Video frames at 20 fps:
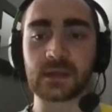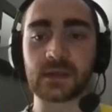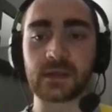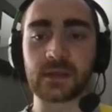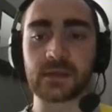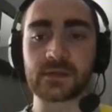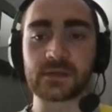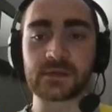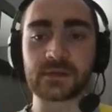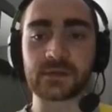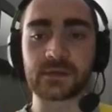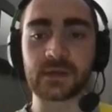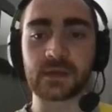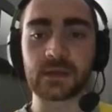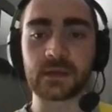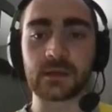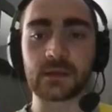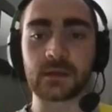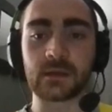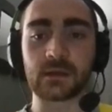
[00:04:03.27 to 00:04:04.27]
to insert
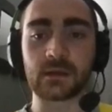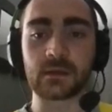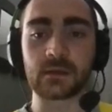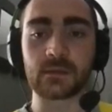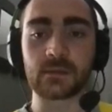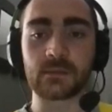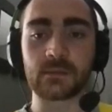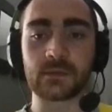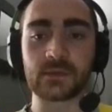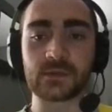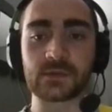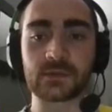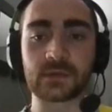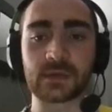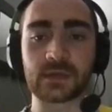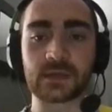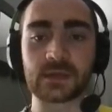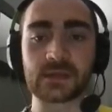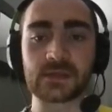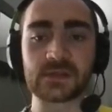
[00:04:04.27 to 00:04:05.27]
in here, but
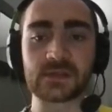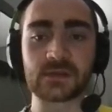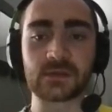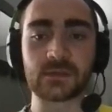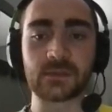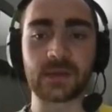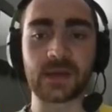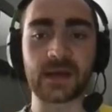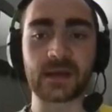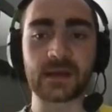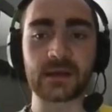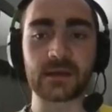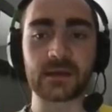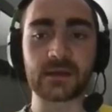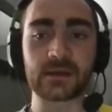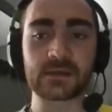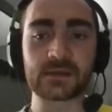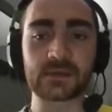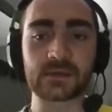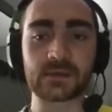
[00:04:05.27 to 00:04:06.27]
Jordan is still back
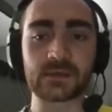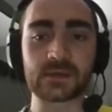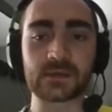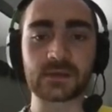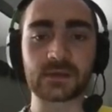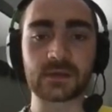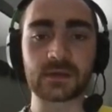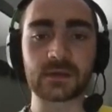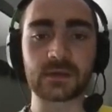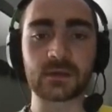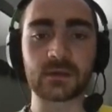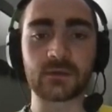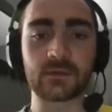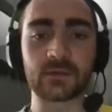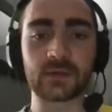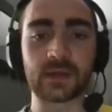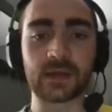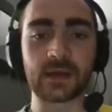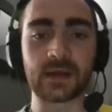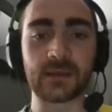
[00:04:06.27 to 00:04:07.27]
here. So he's looking to
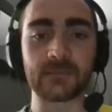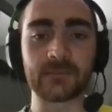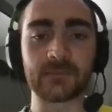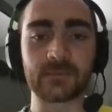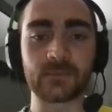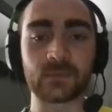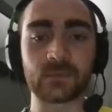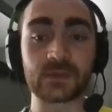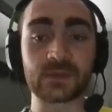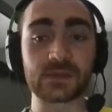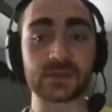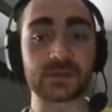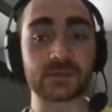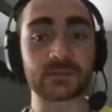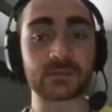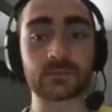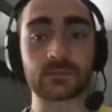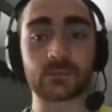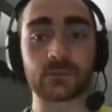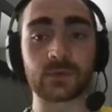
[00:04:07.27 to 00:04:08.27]
overlap, which
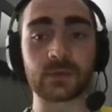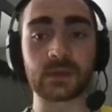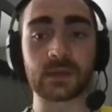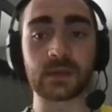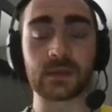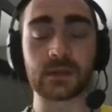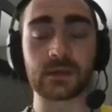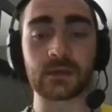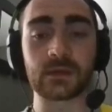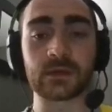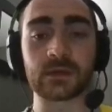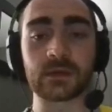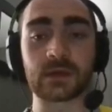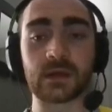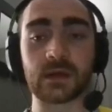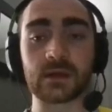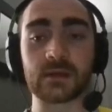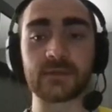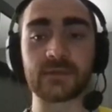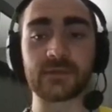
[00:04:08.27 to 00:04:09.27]
is really good
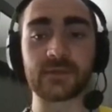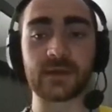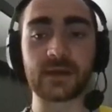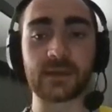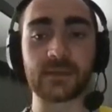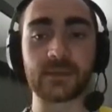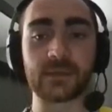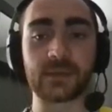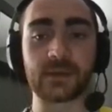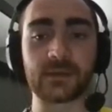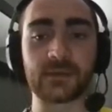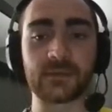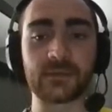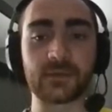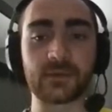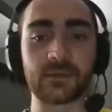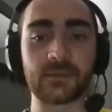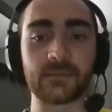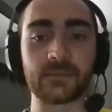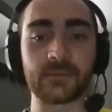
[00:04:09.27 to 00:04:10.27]
on the fly play
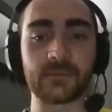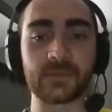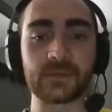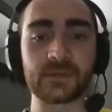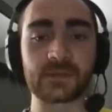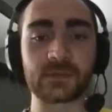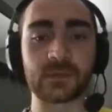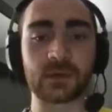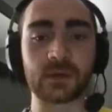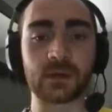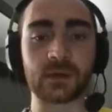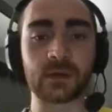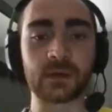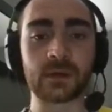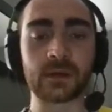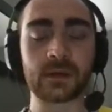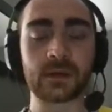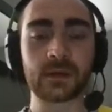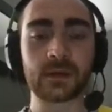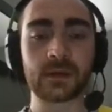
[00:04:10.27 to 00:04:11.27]
from Jamal.
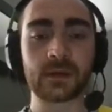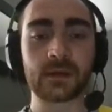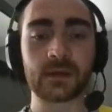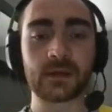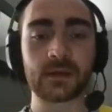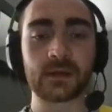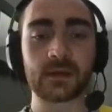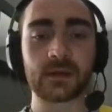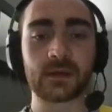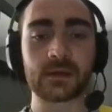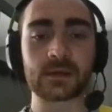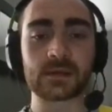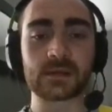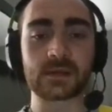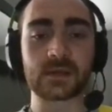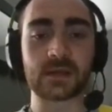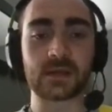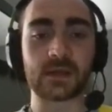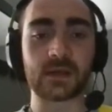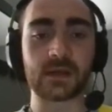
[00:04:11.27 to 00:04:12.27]
His
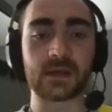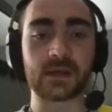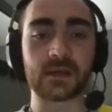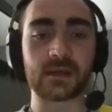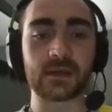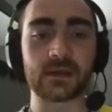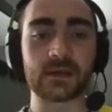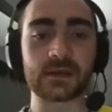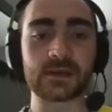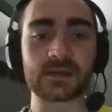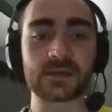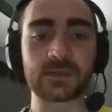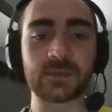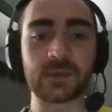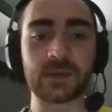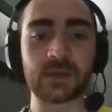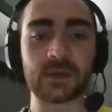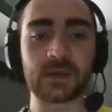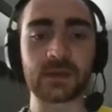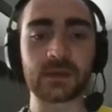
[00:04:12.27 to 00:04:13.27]
speed